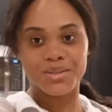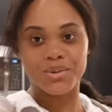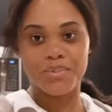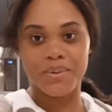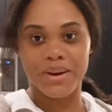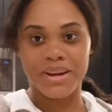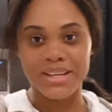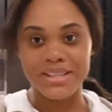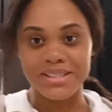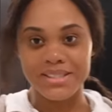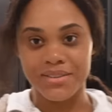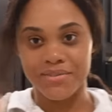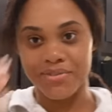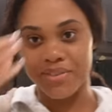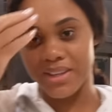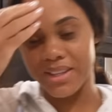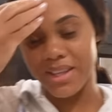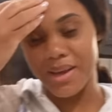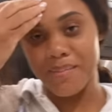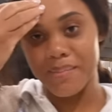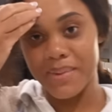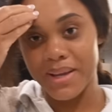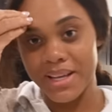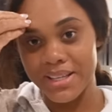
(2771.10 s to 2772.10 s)
super easy for
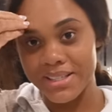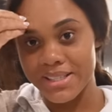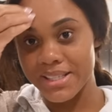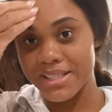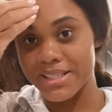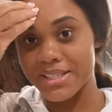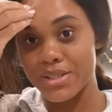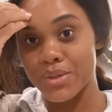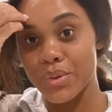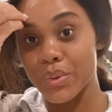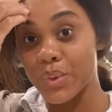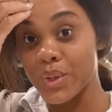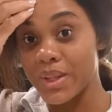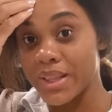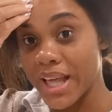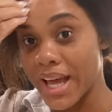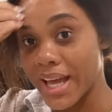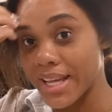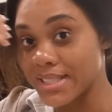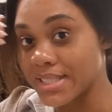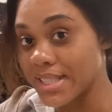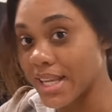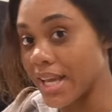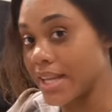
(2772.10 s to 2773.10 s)
them because it's school
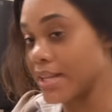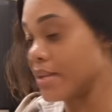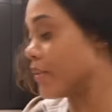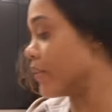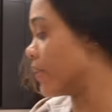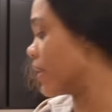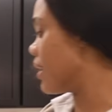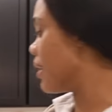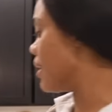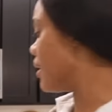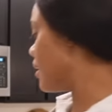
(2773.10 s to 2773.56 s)
night anyway.